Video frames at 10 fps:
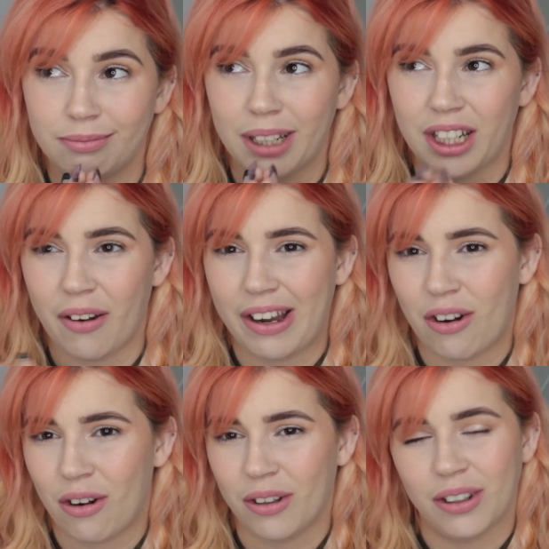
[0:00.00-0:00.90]
But going
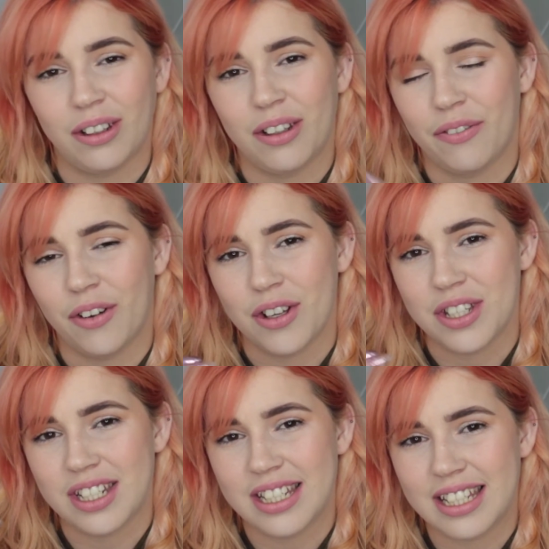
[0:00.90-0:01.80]
on the
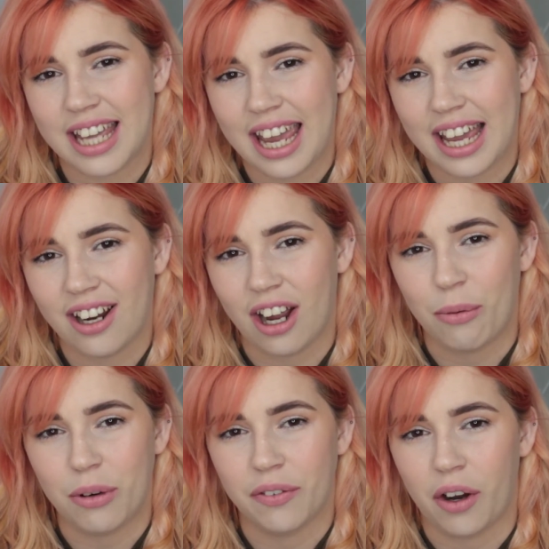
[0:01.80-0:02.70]
first scan, I
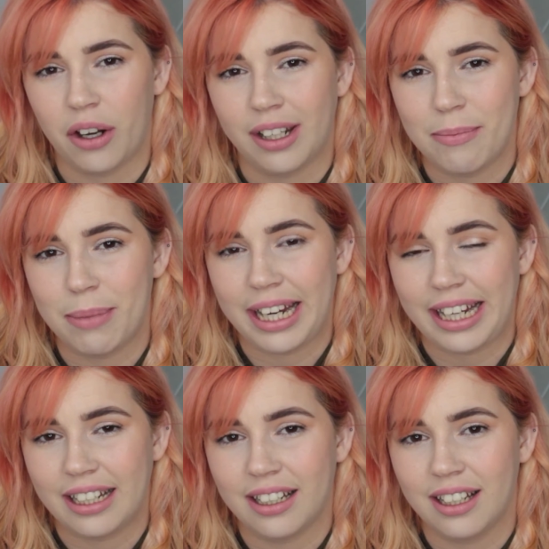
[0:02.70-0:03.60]
would have only
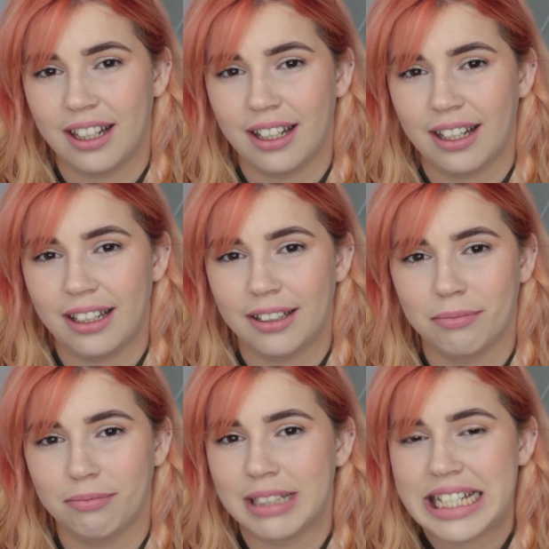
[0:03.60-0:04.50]
been
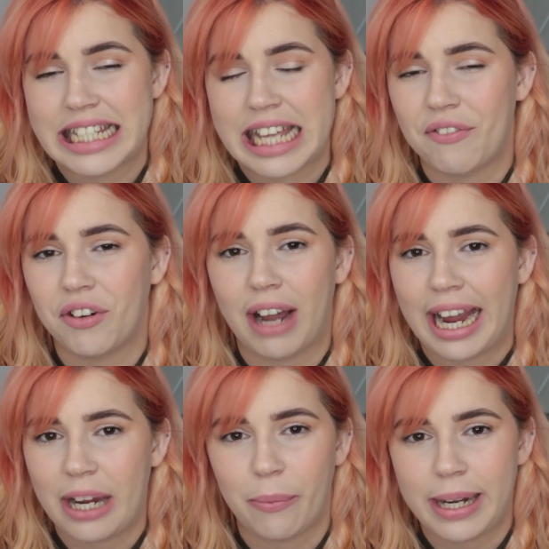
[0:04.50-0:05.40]
7 or
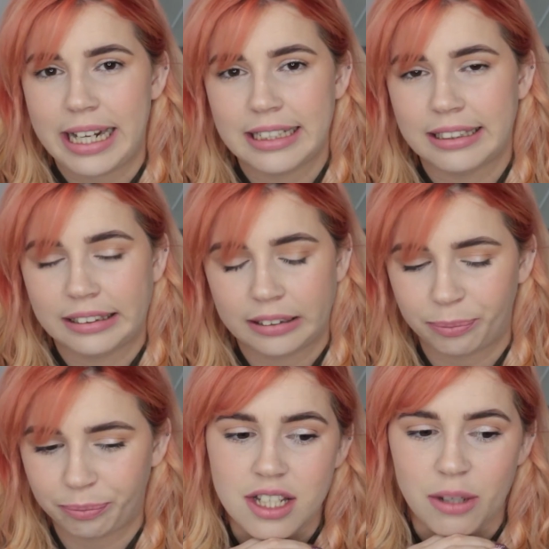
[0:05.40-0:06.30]
8 weeks.
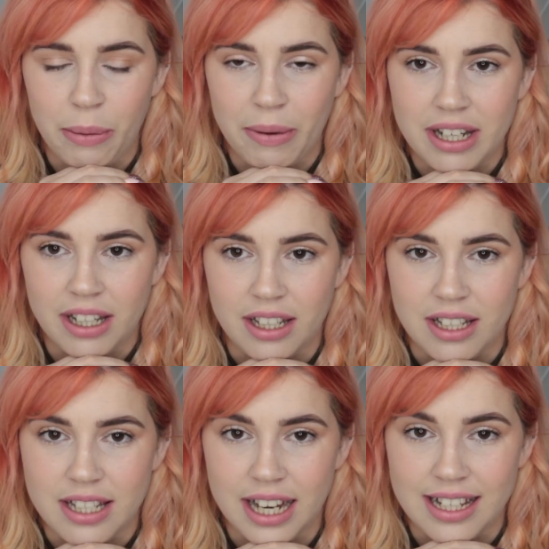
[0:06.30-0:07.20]
So we went to the
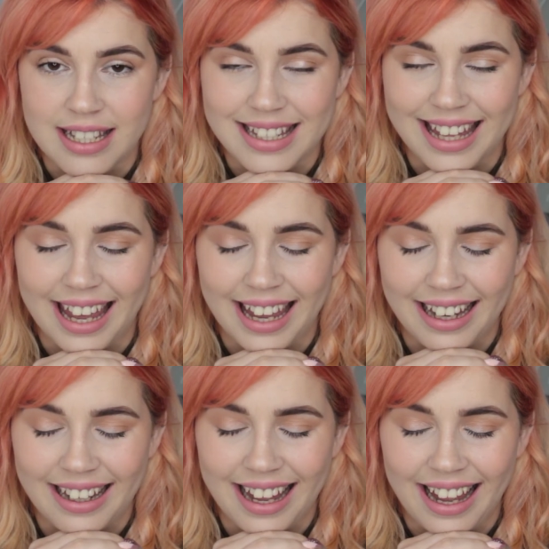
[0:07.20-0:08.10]
second
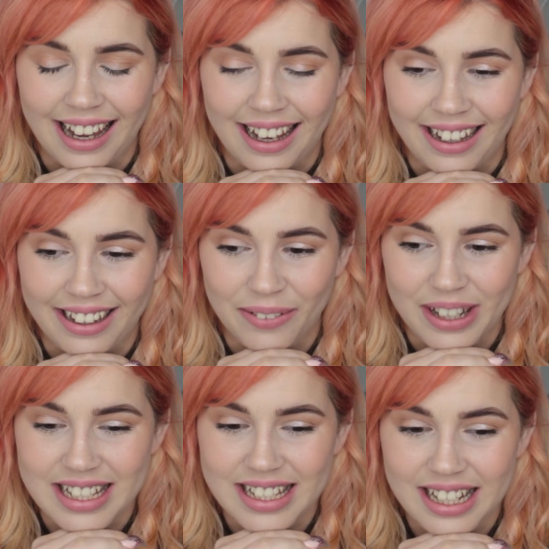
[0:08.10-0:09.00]
scan, and
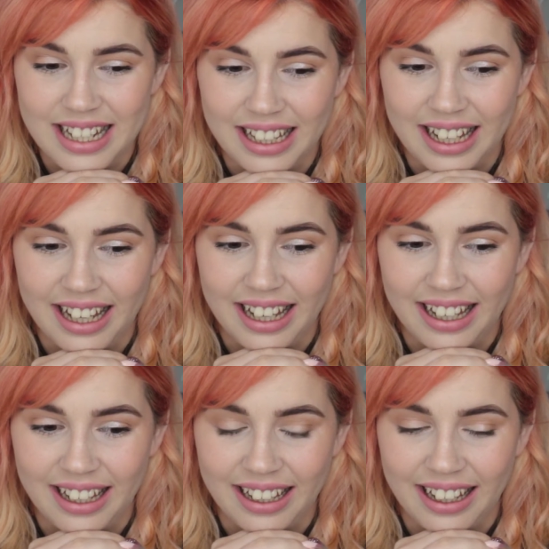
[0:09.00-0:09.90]
we're sitting
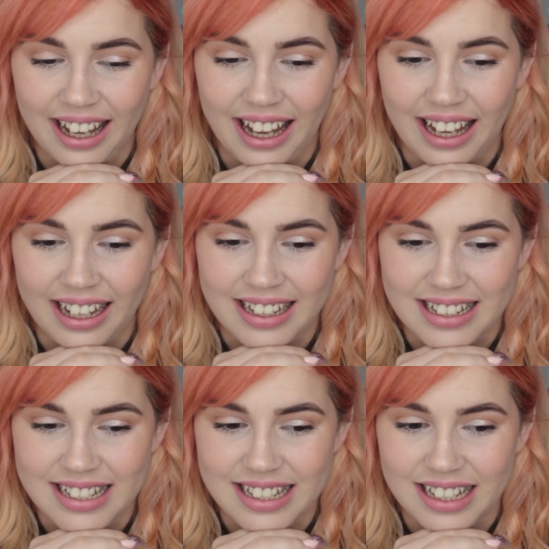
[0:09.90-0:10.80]
there, and